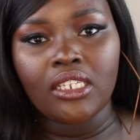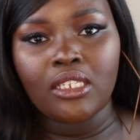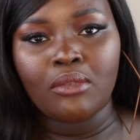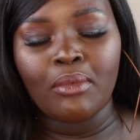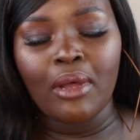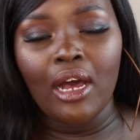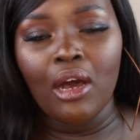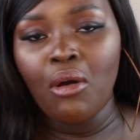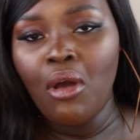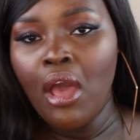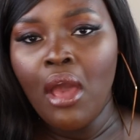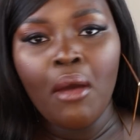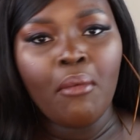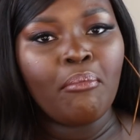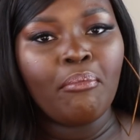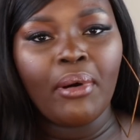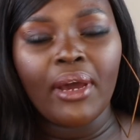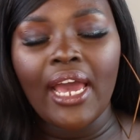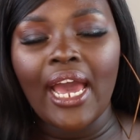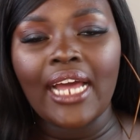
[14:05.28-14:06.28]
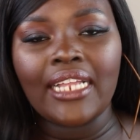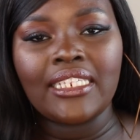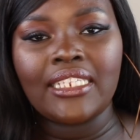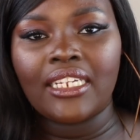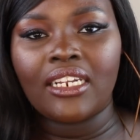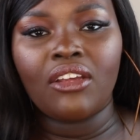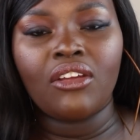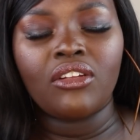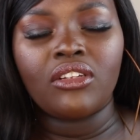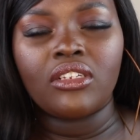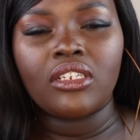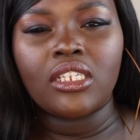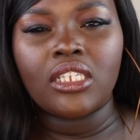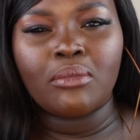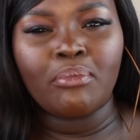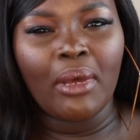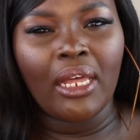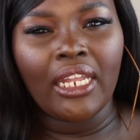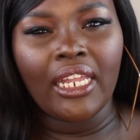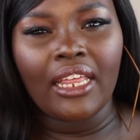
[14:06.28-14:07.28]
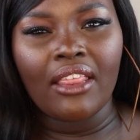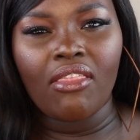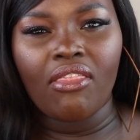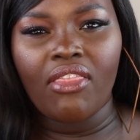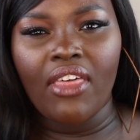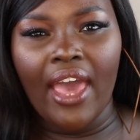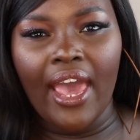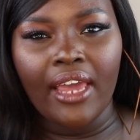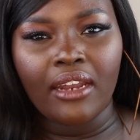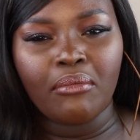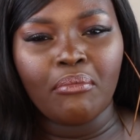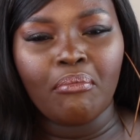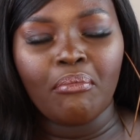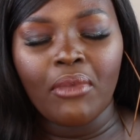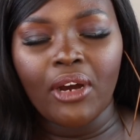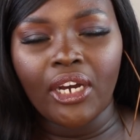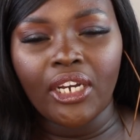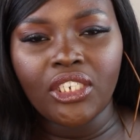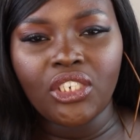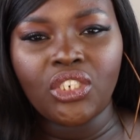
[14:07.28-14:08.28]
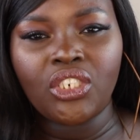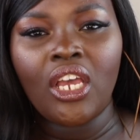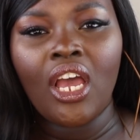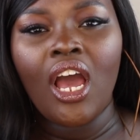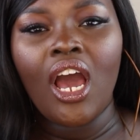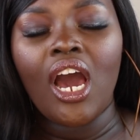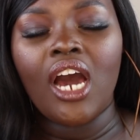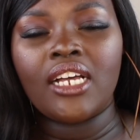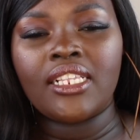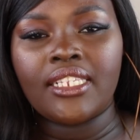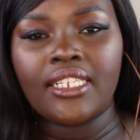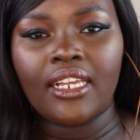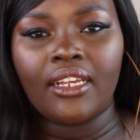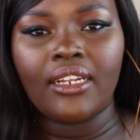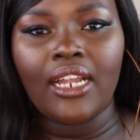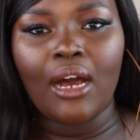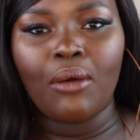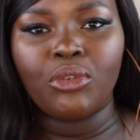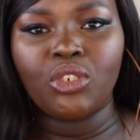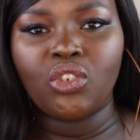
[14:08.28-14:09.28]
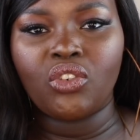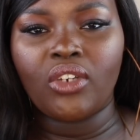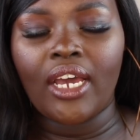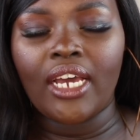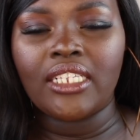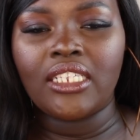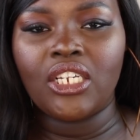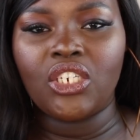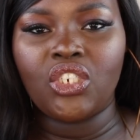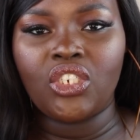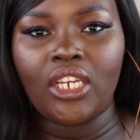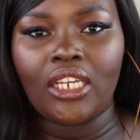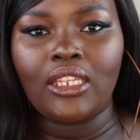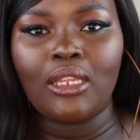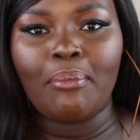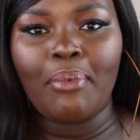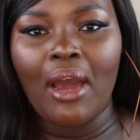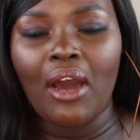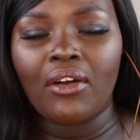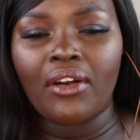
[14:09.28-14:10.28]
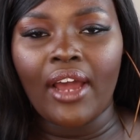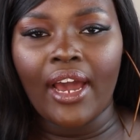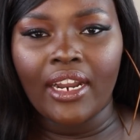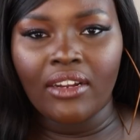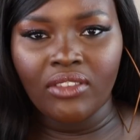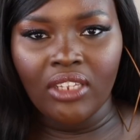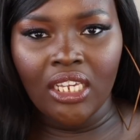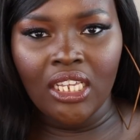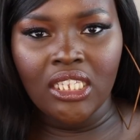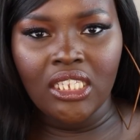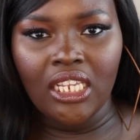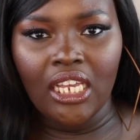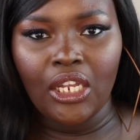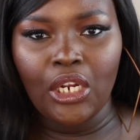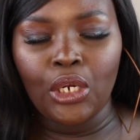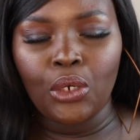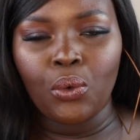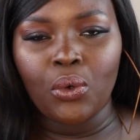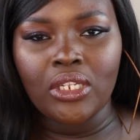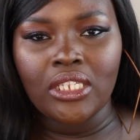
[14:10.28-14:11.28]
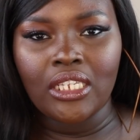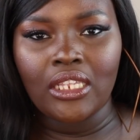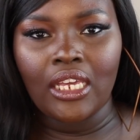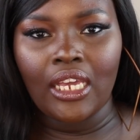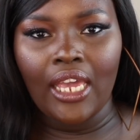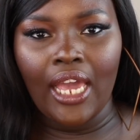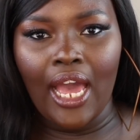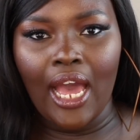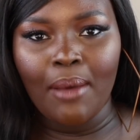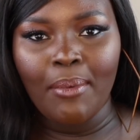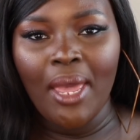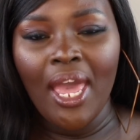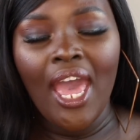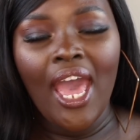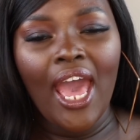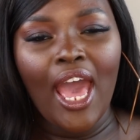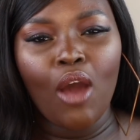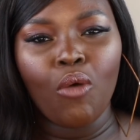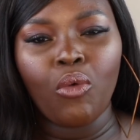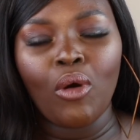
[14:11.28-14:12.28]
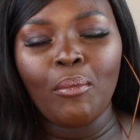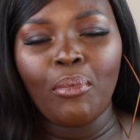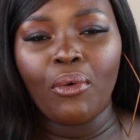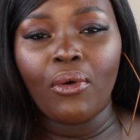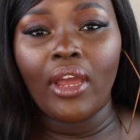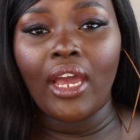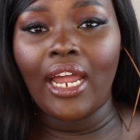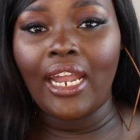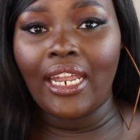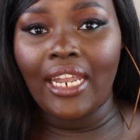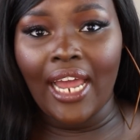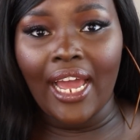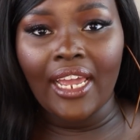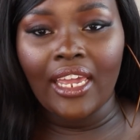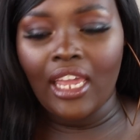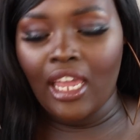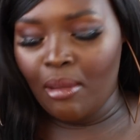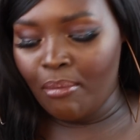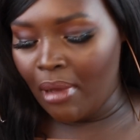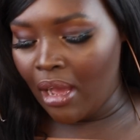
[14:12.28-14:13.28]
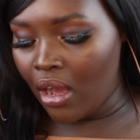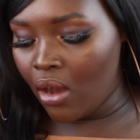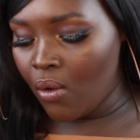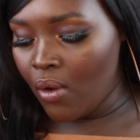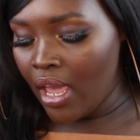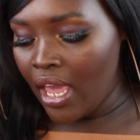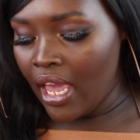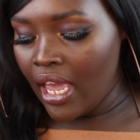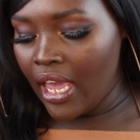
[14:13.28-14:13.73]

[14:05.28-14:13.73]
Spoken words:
to smell, but I didn't smell it that much until I was trying to shake the powder out of the container and onto the cap. At one point a lot came out.